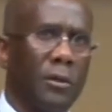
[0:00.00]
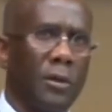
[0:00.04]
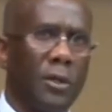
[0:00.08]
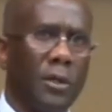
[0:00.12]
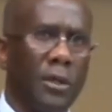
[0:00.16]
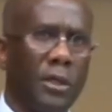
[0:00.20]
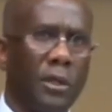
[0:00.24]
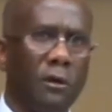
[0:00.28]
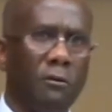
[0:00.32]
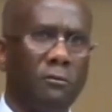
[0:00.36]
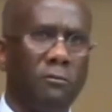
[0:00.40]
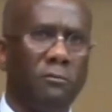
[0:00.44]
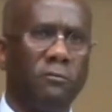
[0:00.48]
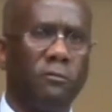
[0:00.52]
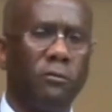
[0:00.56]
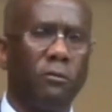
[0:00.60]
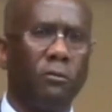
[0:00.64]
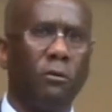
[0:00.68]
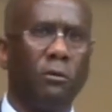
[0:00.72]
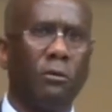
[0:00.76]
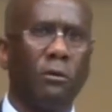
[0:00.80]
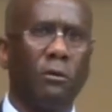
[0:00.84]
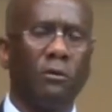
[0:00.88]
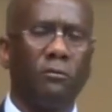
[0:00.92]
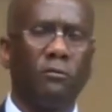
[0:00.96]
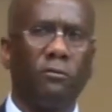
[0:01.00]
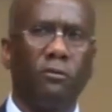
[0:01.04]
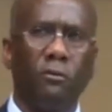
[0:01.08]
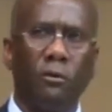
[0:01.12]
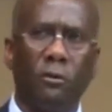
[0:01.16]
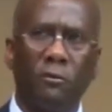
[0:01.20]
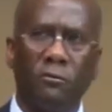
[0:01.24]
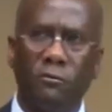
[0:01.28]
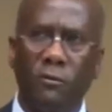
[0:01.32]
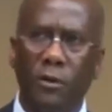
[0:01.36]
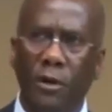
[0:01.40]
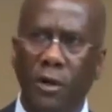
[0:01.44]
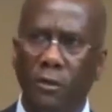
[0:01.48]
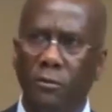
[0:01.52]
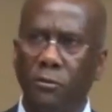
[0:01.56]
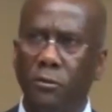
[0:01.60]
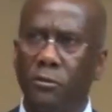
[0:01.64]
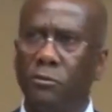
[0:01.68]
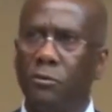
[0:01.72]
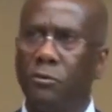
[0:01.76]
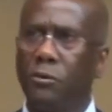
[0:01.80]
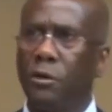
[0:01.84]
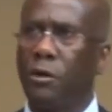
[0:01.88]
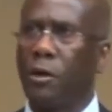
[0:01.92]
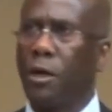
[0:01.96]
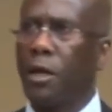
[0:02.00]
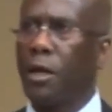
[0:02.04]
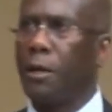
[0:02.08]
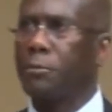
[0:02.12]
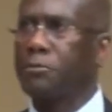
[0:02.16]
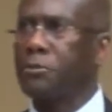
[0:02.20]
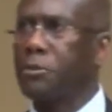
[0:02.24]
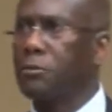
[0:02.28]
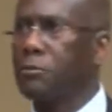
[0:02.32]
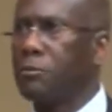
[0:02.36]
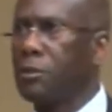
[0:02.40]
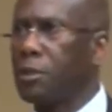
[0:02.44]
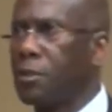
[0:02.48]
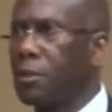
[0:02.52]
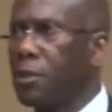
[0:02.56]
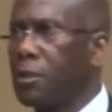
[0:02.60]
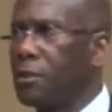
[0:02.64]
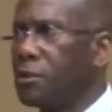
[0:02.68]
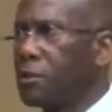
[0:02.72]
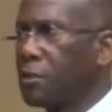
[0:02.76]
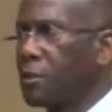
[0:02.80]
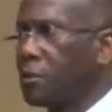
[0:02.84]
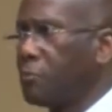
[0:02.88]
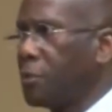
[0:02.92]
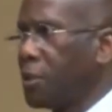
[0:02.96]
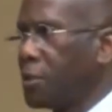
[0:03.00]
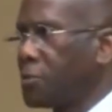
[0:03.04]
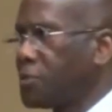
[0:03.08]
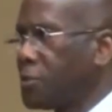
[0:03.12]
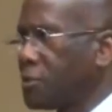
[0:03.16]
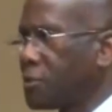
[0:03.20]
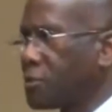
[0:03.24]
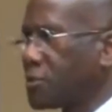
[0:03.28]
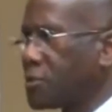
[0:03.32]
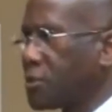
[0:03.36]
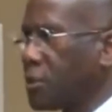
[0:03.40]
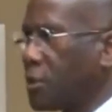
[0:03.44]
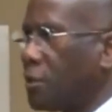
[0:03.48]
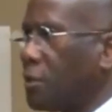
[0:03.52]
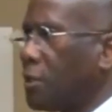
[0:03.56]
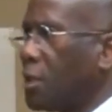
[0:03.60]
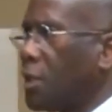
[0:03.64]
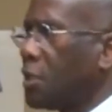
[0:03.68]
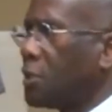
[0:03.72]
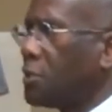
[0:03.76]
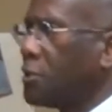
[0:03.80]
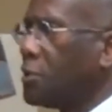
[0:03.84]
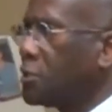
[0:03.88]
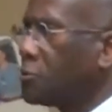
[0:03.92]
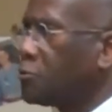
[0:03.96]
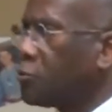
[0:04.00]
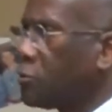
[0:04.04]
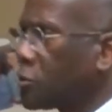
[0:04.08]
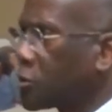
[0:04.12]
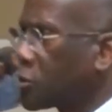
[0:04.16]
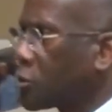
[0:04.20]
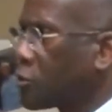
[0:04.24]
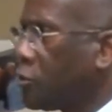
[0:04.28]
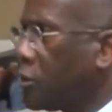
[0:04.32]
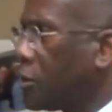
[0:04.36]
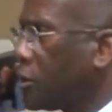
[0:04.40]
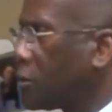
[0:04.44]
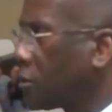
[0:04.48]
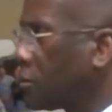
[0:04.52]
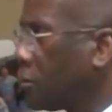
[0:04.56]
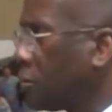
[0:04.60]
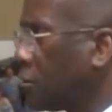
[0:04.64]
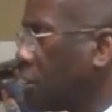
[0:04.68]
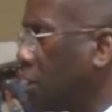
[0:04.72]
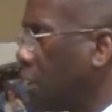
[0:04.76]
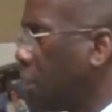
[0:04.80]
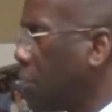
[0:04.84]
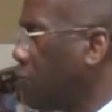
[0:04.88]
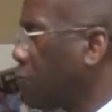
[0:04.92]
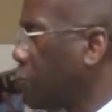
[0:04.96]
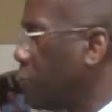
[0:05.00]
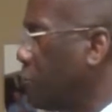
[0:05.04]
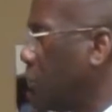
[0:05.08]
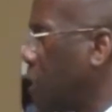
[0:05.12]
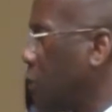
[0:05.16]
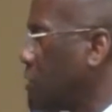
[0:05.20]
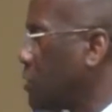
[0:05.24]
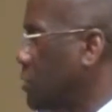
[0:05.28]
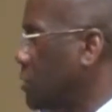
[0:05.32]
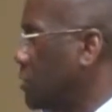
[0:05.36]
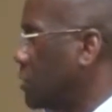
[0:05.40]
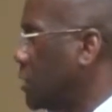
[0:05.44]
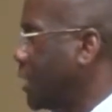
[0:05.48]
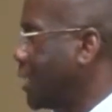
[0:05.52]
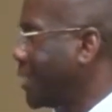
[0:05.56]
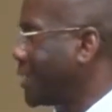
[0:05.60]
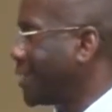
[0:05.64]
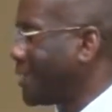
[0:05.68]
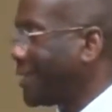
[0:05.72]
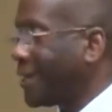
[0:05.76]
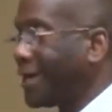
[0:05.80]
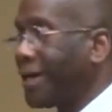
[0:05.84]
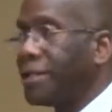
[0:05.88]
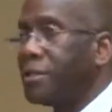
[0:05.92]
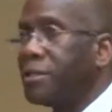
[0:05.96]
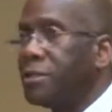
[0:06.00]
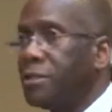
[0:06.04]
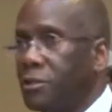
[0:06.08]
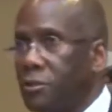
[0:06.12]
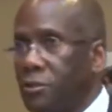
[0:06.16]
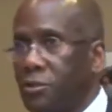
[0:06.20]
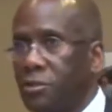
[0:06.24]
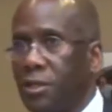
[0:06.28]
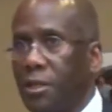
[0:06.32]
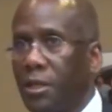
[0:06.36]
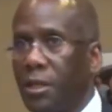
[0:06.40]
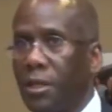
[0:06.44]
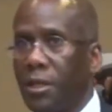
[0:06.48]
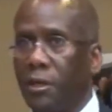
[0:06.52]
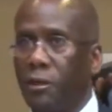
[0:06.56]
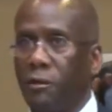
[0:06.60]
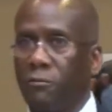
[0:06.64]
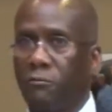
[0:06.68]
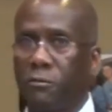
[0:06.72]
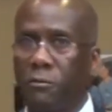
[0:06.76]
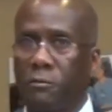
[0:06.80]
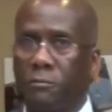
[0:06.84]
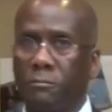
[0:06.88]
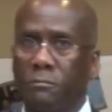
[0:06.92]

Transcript: Now, for a father who knew absolutely nothing about sickle cell, this was critical information that I needed to have.